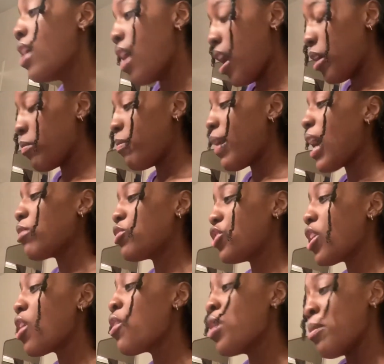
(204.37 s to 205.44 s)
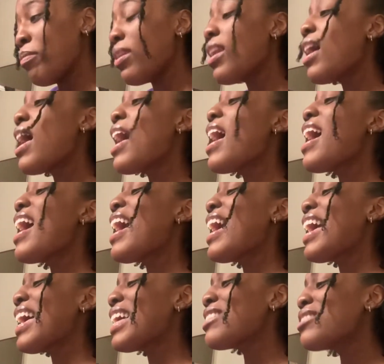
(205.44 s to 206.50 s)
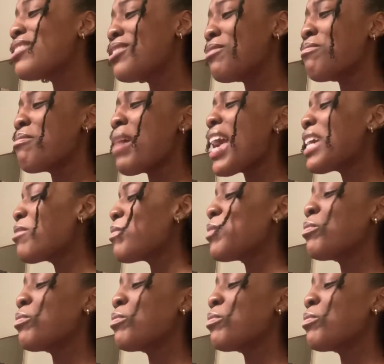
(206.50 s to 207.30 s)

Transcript: about your plans to make me